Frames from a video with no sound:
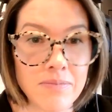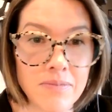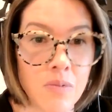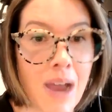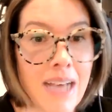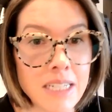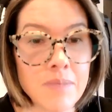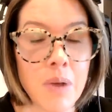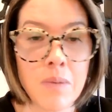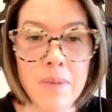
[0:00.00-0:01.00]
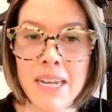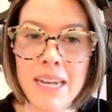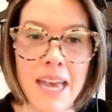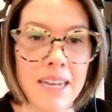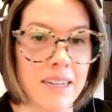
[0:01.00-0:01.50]
rest moment.
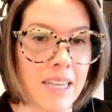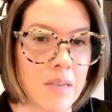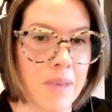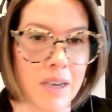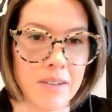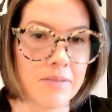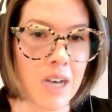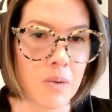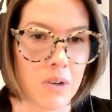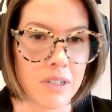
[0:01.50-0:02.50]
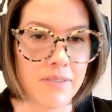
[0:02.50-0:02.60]
And it can make a world of